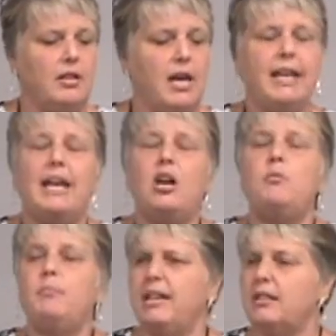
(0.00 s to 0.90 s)
And I
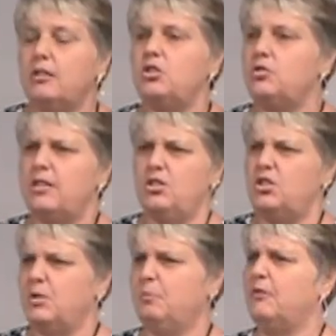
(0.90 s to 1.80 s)
hope my illustration
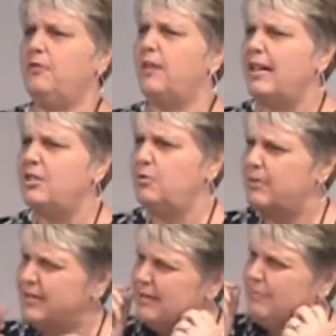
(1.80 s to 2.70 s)
just provides you
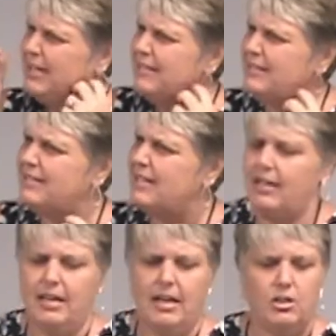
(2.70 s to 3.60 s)
with some
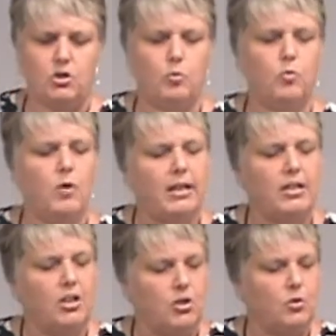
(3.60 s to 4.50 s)
insight into what
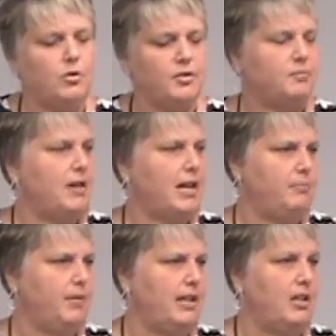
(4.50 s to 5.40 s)
yours might
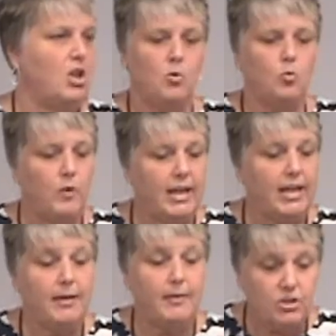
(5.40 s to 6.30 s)
be.
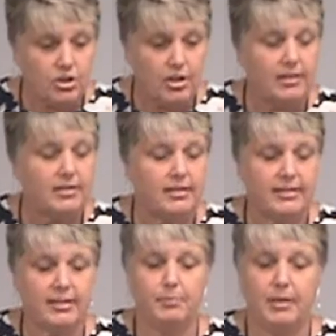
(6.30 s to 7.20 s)
We just
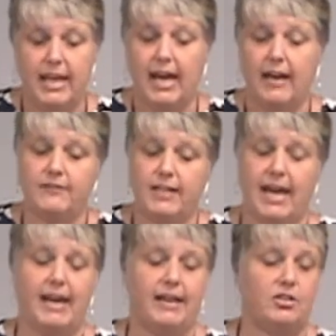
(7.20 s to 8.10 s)
simply have to
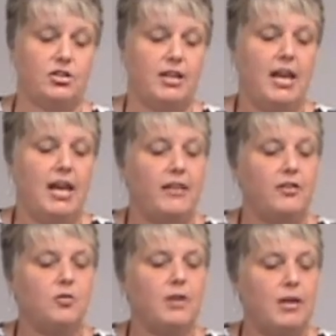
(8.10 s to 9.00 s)
hatch. And
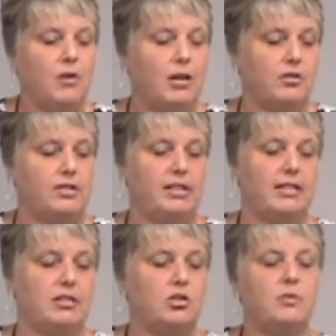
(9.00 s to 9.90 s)
the great writer
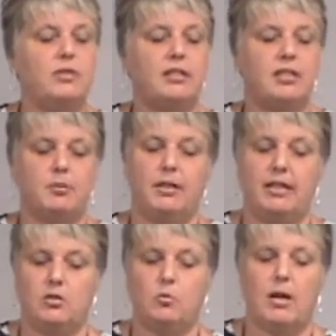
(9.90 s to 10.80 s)
C.S. Lewis
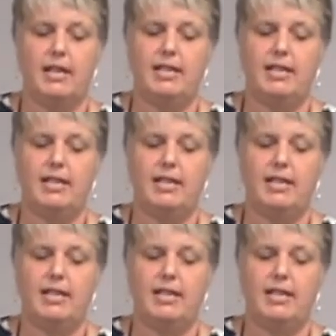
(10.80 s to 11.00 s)
explains why.